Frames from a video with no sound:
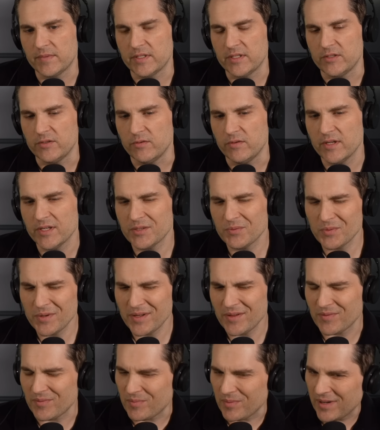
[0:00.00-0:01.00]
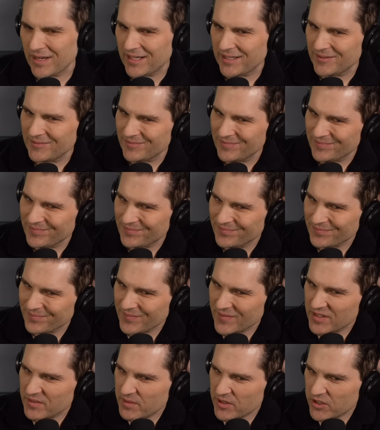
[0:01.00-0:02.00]
to do this with, but
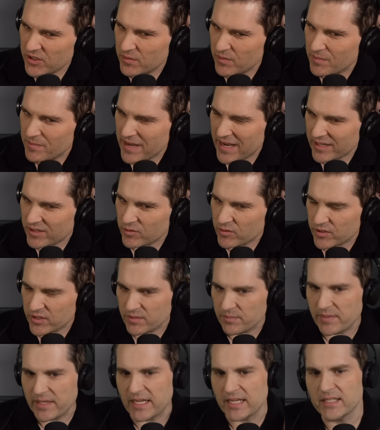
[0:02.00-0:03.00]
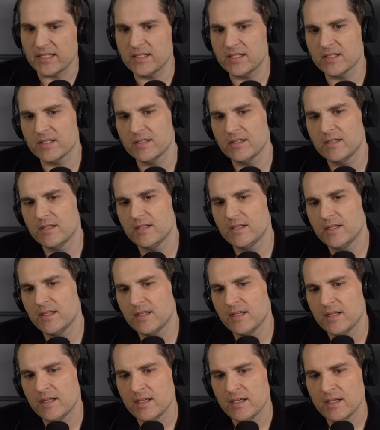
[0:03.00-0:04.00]
especially when backdoor spades
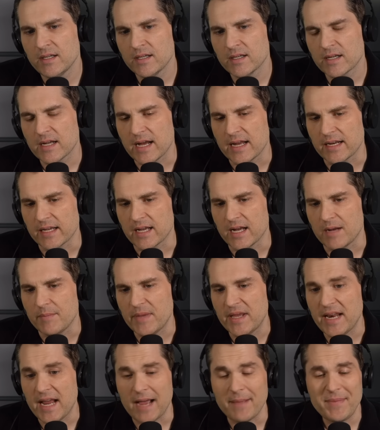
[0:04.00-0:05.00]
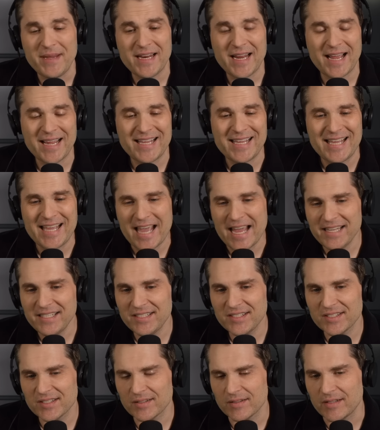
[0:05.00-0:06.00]
kind of come in. I mean, I
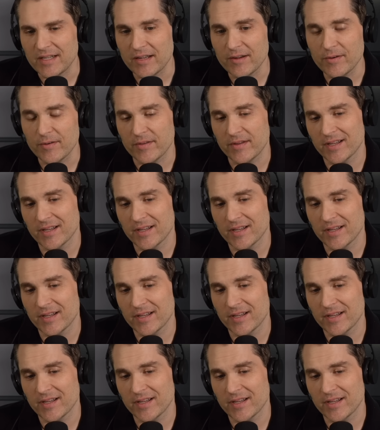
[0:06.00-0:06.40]
guess the other,